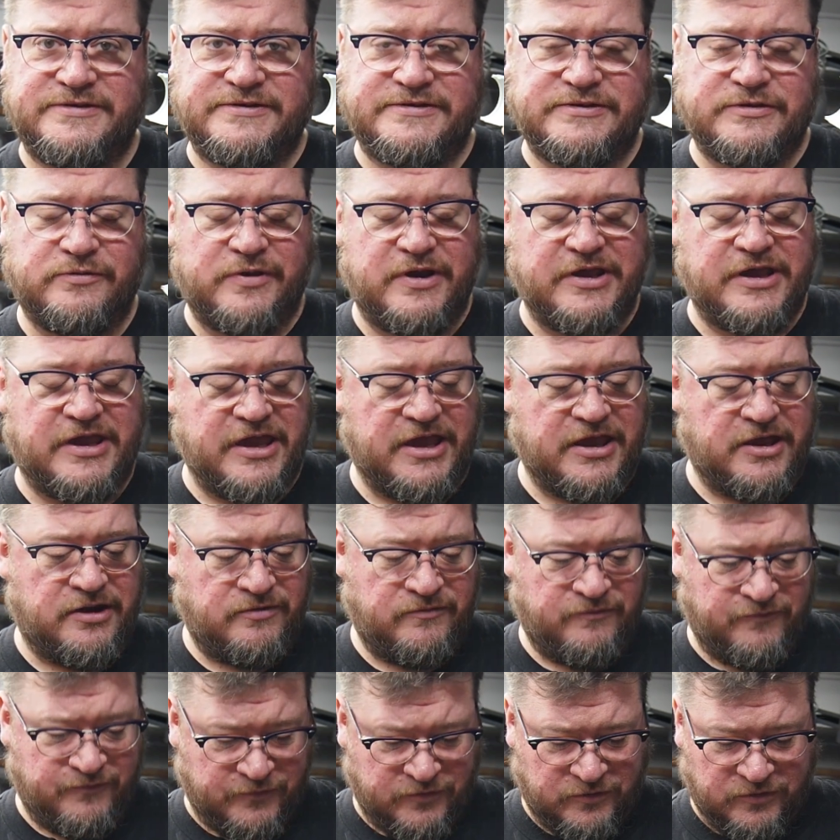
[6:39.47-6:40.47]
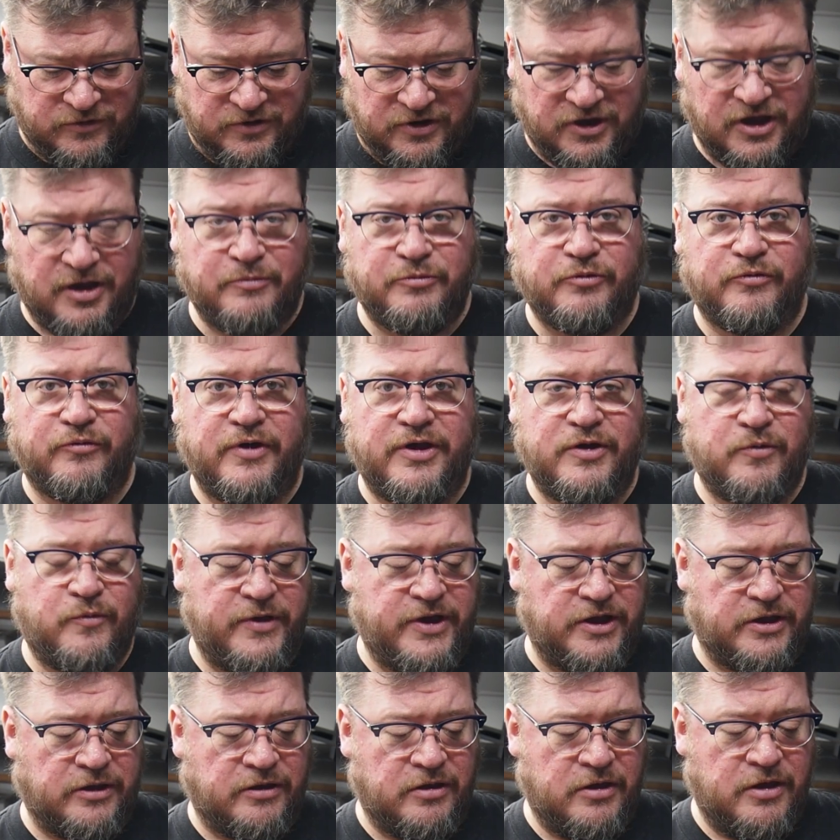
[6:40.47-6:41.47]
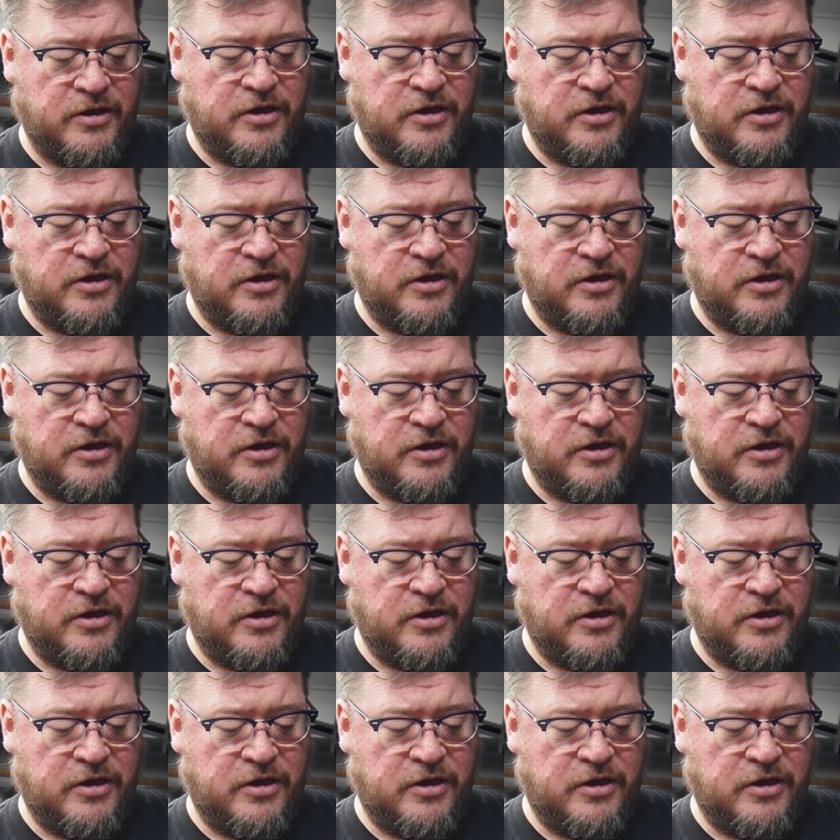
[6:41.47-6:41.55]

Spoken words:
is the right can for upper right wing.